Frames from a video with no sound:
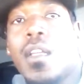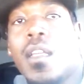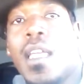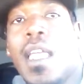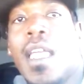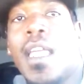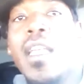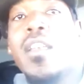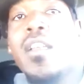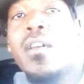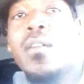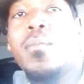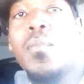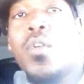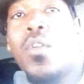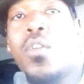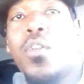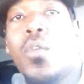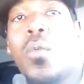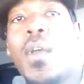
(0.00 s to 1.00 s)
kingdom
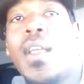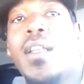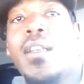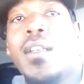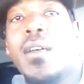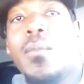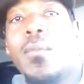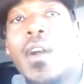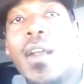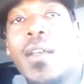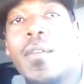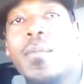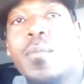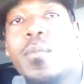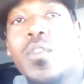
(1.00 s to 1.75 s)
or queendom, right?